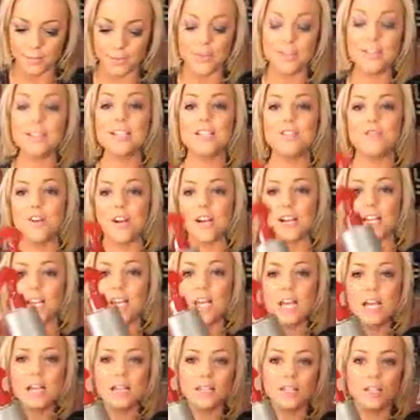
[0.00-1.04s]
this is funny.
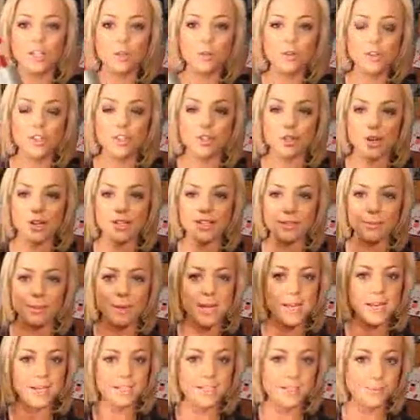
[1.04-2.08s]
You know the
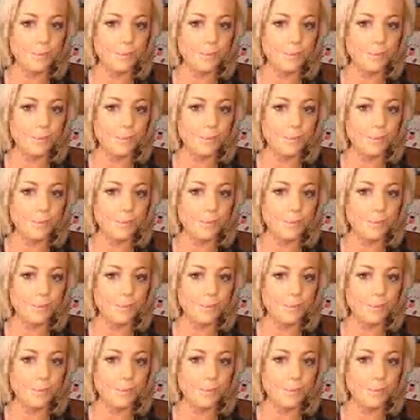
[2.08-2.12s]
Tresemme